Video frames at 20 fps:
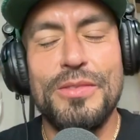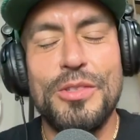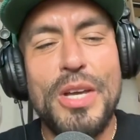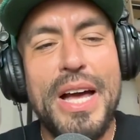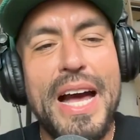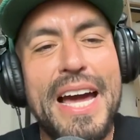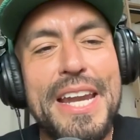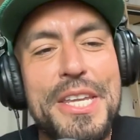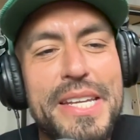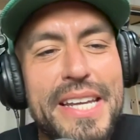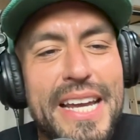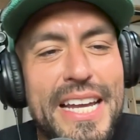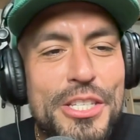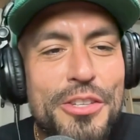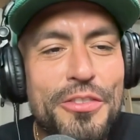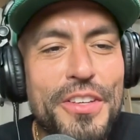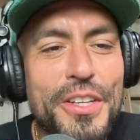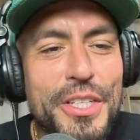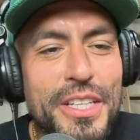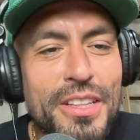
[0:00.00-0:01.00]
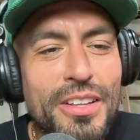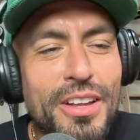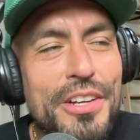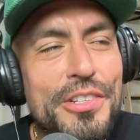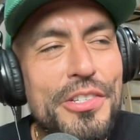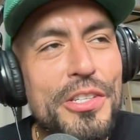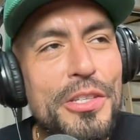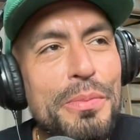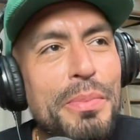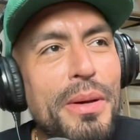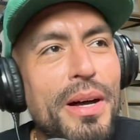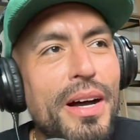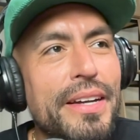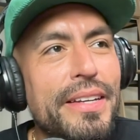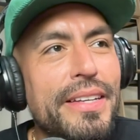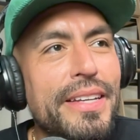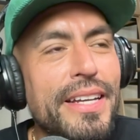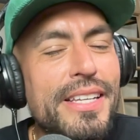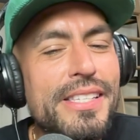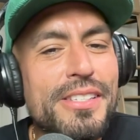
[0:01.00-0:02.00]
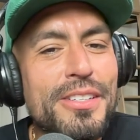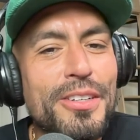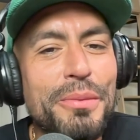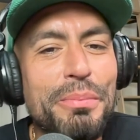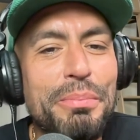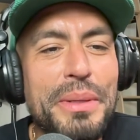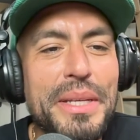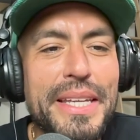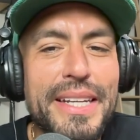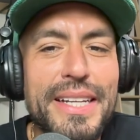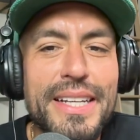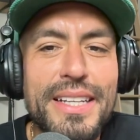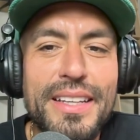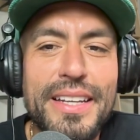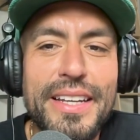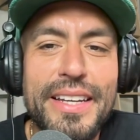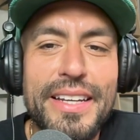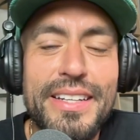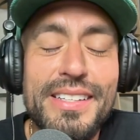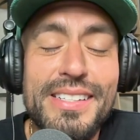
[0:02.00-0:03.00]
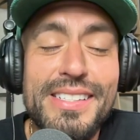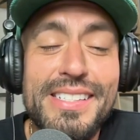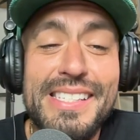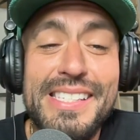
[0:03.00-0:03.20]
So how do you guys feel? You launched this podcast called Beat L A.